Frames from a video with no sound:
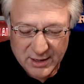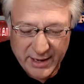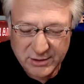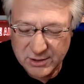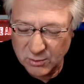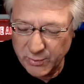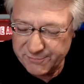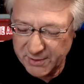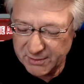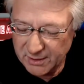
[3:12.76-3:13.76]

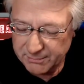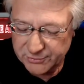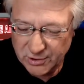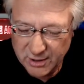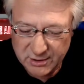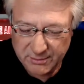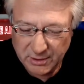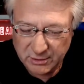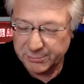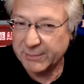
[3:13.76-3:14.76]
we've been talking a
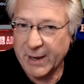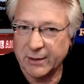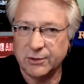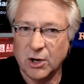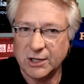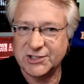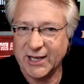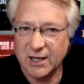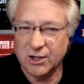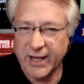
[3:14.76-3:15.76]
little bit about
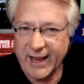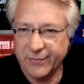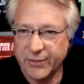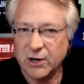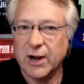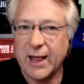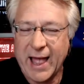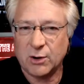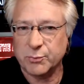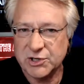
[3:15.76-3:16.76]
Nautel and their
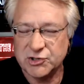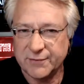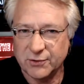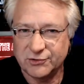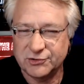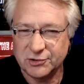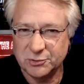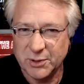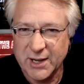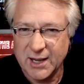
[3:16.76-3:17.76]
outreach efforts
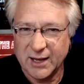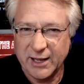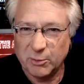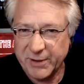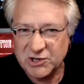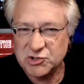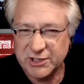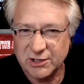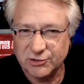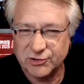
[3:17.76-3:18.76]
to help
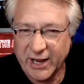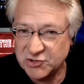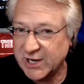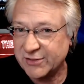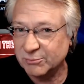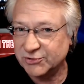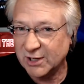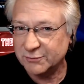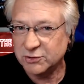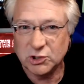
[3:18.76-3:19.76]
engineers educate
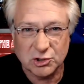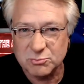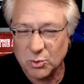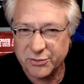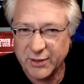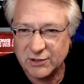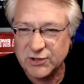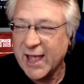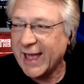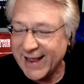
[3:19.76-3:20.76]
themselves, learn more
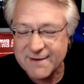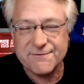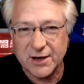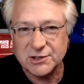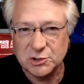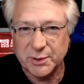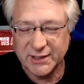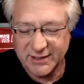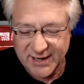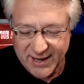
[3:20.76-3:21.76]
things, and have fun
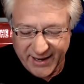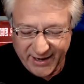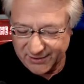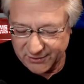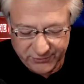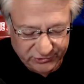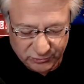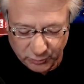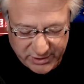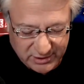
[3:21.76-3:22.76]
doing it. And this
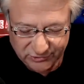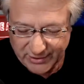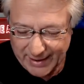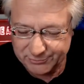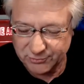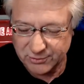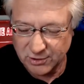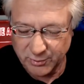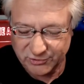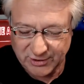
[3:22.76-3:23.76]
week is absolutely
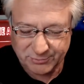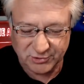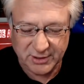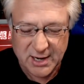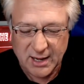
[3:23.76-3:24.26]
no exception.